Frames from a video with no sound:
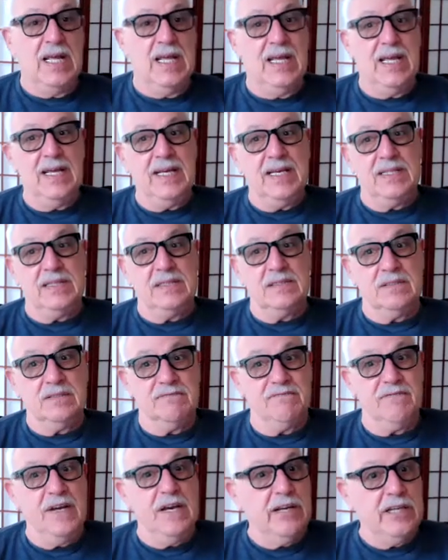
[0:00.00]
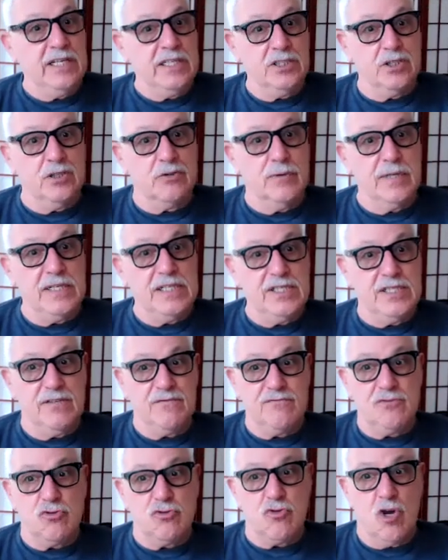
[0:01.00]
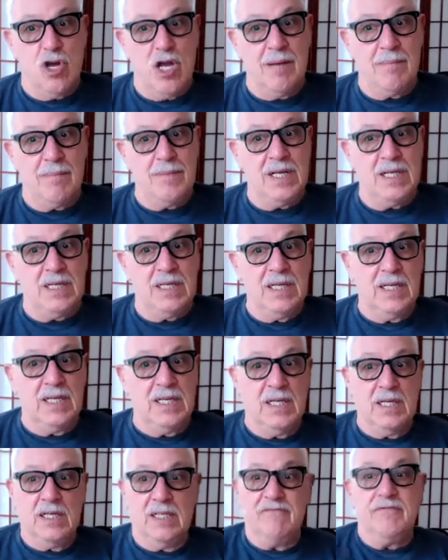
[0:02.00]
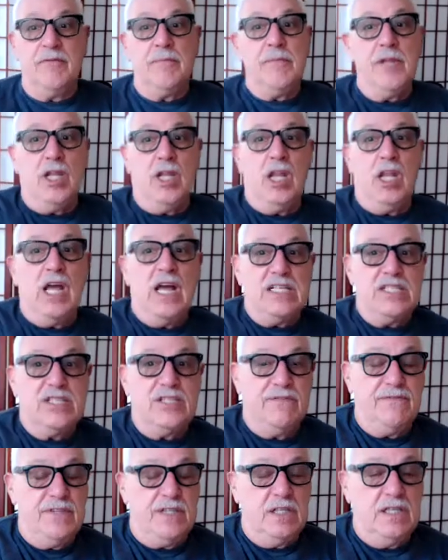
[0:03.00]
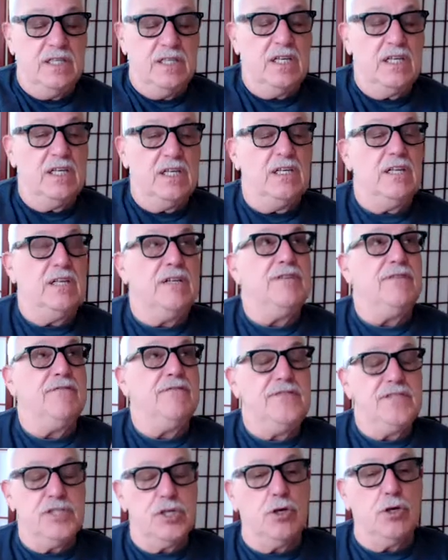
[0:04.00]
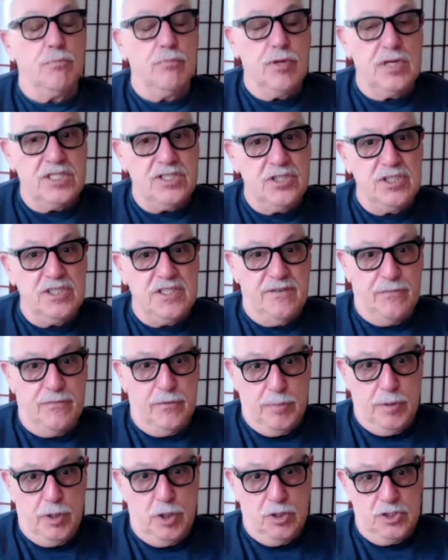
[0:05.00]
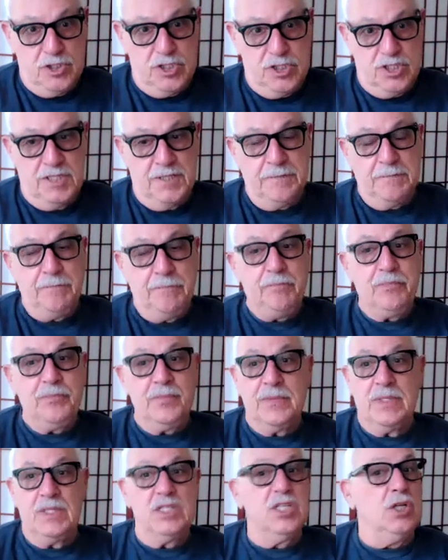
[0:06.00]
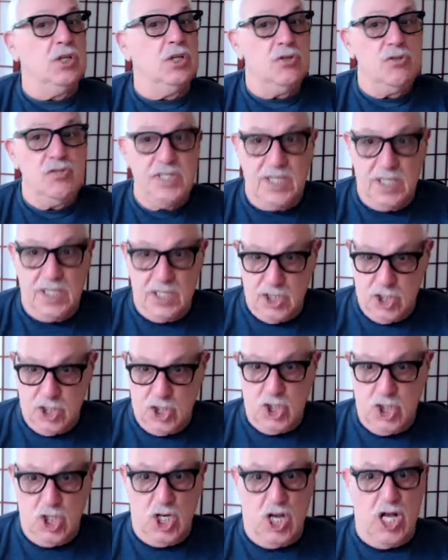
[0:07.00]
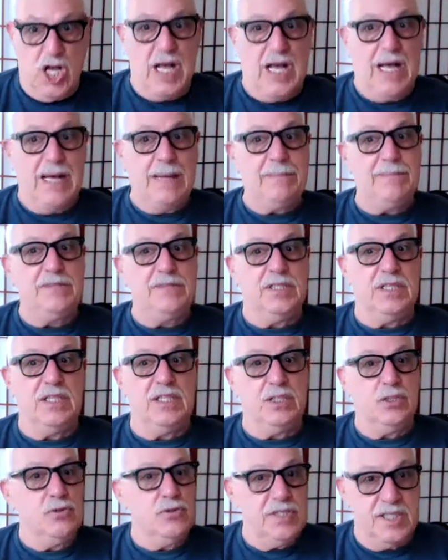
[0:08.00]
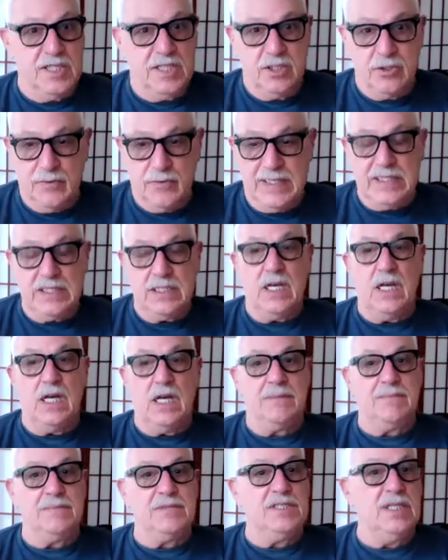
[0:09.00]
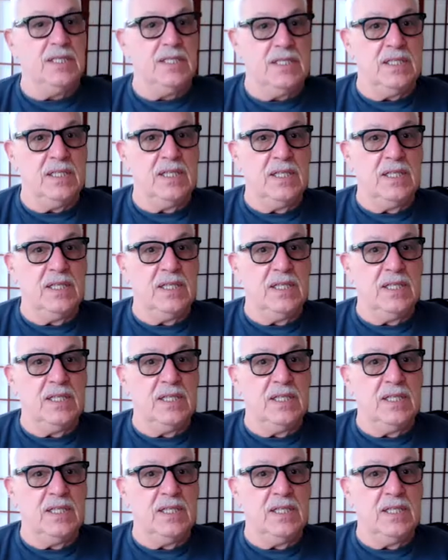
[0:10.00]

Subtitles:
and varying degrees of trauma, from the loss of the physical presence of a person, to losing a job, to losing your income, to